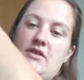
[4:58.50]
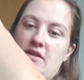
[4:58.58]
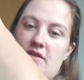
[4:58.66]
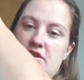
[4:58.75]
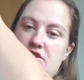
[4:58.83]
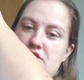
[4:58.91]
And
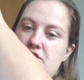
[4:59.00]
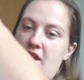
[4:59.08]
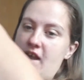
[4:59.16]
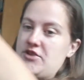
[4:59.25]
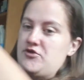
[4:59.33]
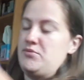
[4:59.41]
that's just
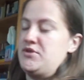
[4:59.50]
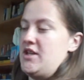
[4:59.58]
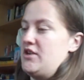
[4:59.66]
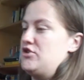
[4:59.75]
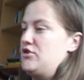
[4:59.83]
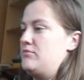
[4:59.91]
extra
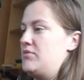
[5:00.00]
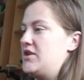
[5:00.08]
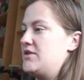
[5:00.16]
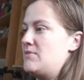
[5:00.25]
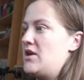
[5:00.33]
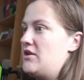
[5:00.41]
protection
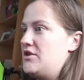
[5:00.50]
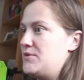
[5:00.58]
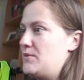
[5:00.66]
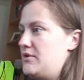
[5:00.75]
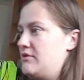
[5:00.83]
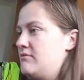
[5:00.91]
because my last
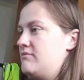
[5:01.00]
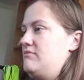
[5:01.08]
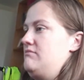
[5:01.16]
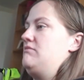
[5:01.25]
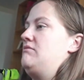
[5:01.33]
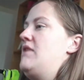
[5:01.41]
one
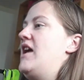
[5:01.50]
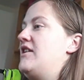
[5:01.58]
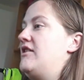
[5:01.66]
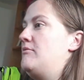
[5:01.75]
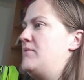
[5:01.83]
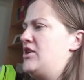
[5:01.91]
ended
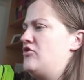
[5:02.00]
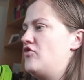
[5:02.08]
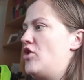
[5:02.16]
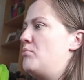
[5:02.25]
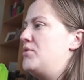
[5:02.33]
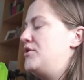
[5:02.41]
up being
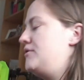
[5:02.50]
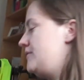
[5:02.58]
dropped.